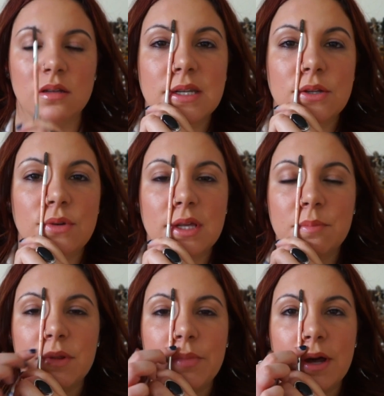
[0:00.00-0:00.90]
Then you
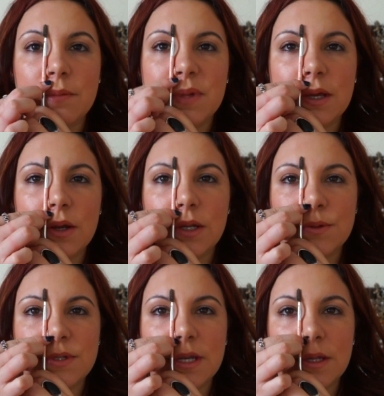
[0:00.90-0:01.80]
keep the bottom here and
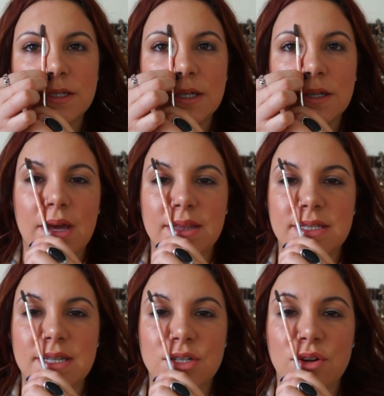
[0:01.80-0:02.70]
you tilt it. At the
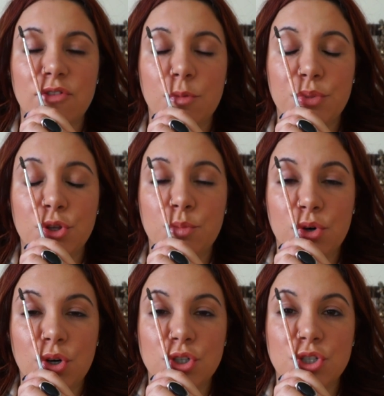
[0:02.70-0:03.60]
center of your
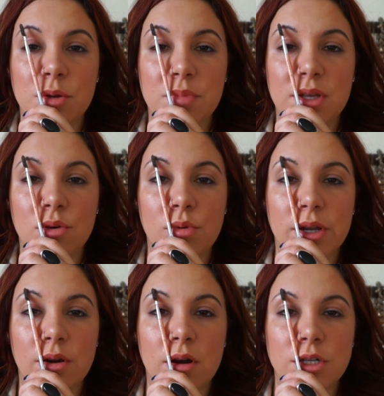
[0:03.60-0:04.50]
pupil should be where
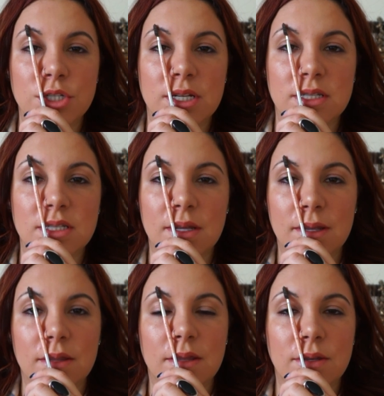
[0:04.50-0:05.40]
your arch is.
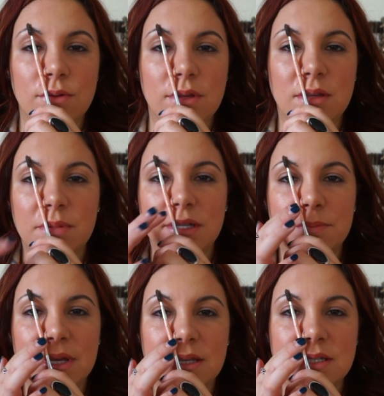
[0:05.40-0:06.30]
Then you keep it
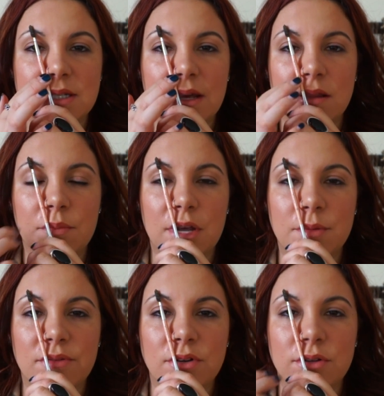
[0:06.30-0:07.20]
based at the
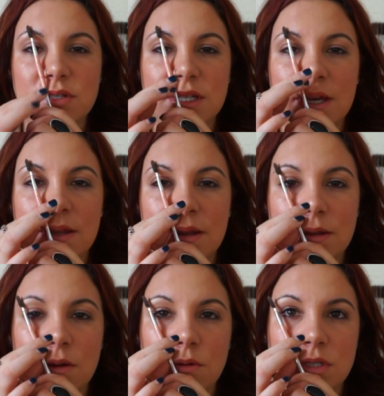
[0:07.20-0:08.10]
bottom of your nose again
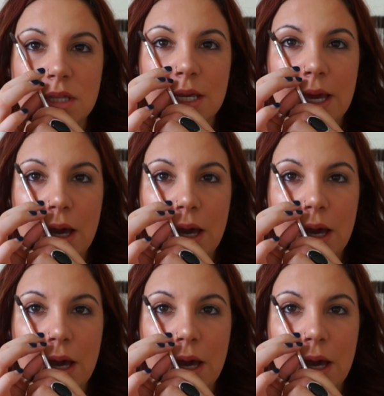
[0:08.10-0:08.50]
and go to the